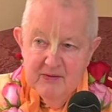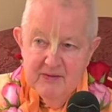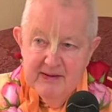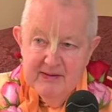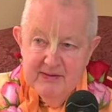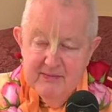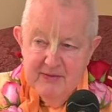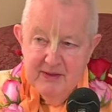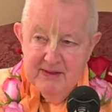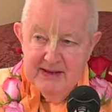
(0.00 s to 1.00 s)
The
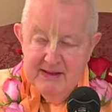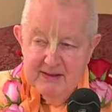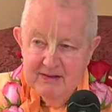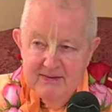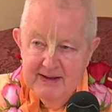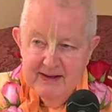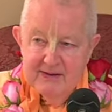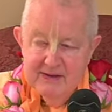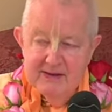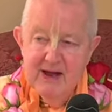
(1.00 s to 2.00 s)

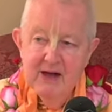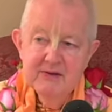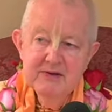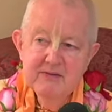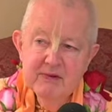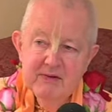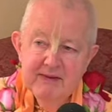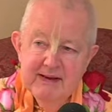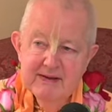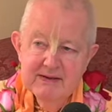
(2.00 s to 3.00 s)
knowledge of the living
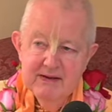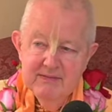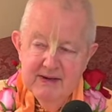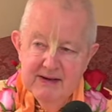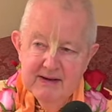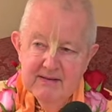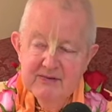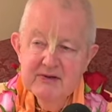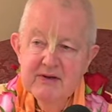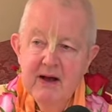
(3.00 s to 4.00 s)
entity being,
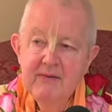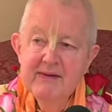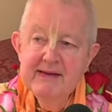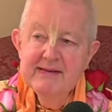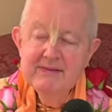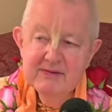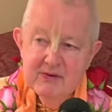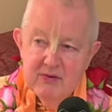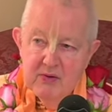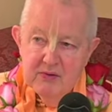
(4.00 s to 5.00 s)

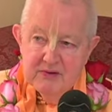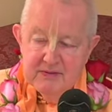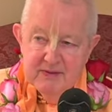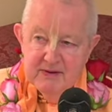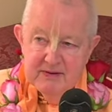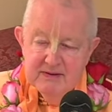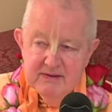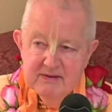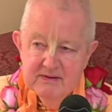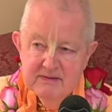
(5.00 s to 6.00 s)
quote, spirit,
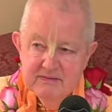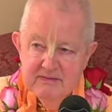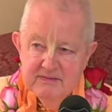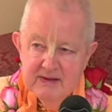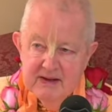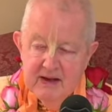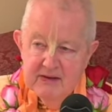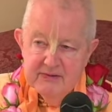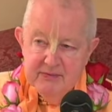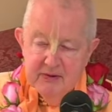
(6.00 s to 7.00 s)
as
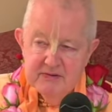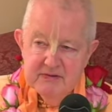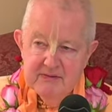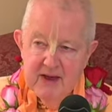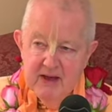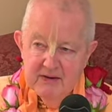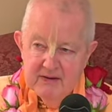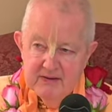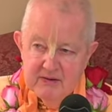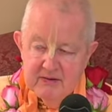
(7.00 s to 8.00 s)
opposed to matter,
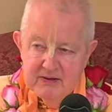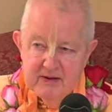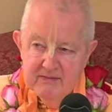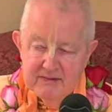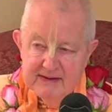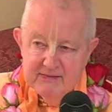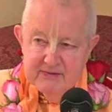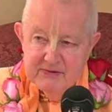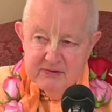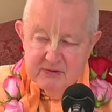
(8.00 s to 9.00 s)
or the covering of the
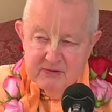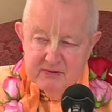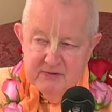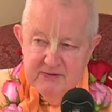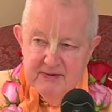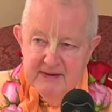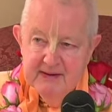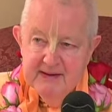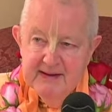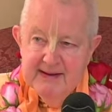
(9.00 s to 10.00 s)
soul,
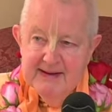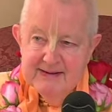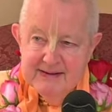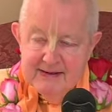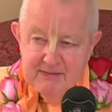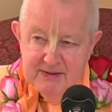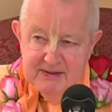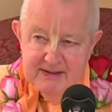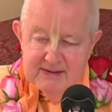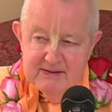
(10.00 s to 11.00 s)
is incomplete
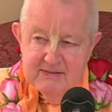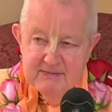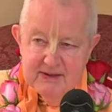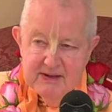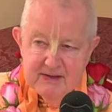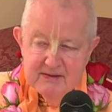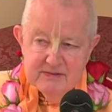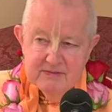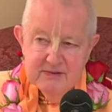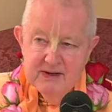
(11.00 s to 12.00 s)
because we're
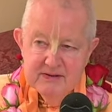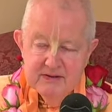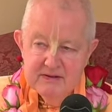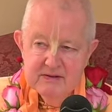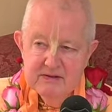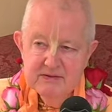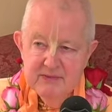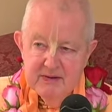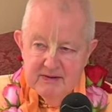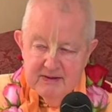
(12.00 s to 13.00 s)
not just spirit,